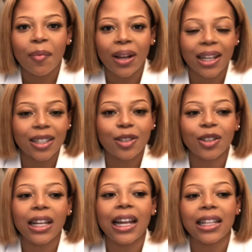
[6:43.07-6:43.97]
but yeah just to
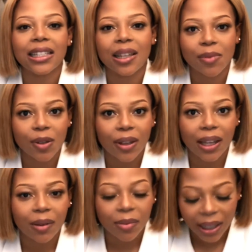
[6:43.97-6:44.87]
cleanse them so they
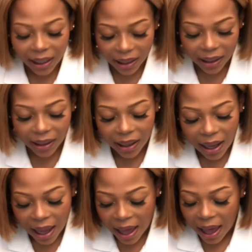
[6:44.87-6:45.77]
can be clean
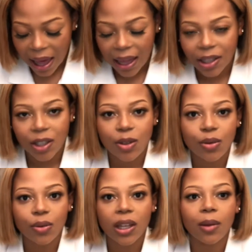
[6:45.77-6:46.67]
and just
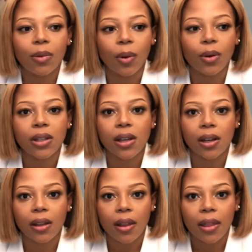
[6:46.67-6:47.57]
to keep the water
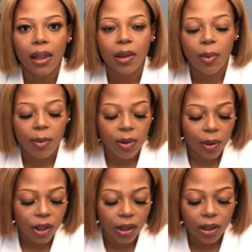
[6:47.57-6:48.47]
that the baby's
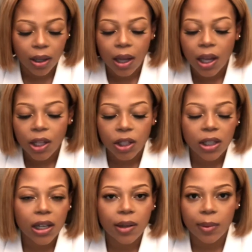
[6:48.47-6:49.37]
washing just
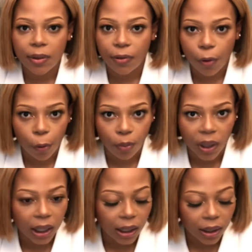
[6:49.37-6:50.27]
a little bit
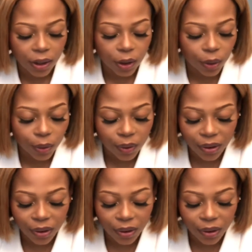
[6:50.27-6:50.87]
foamy you know